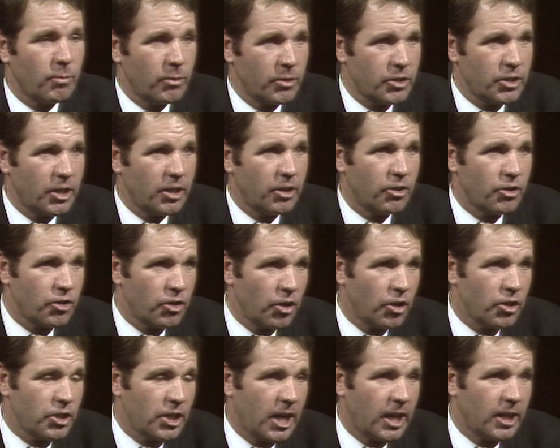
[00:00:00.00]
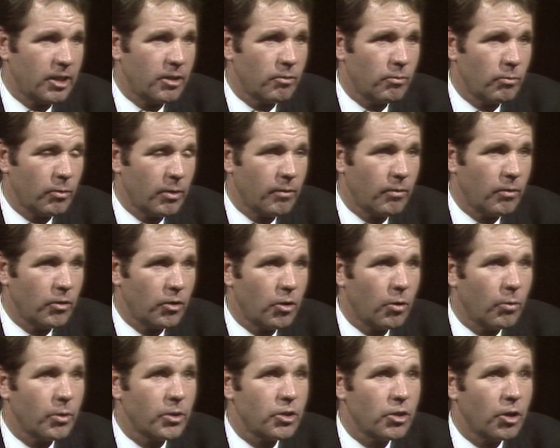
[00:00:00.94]
when Senator Church had the River
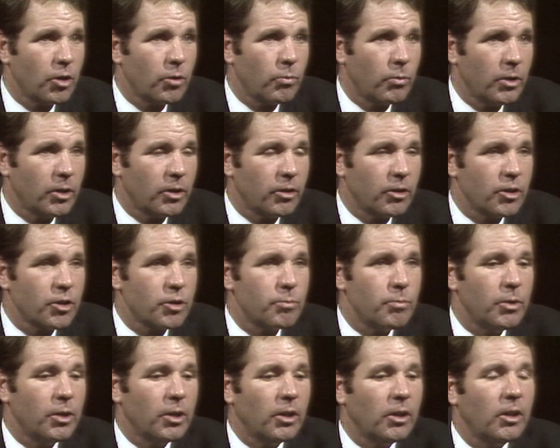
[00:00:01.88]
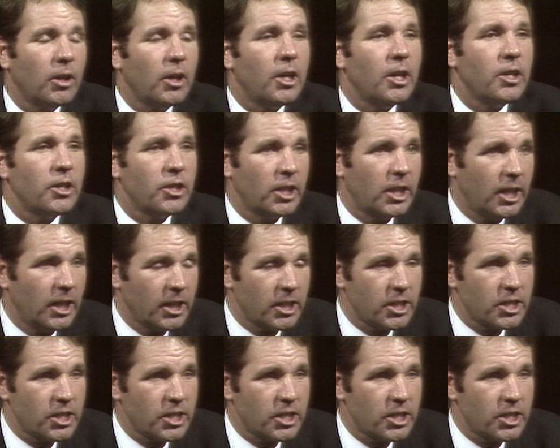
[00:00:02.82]
No Return Wilderness Bill to get it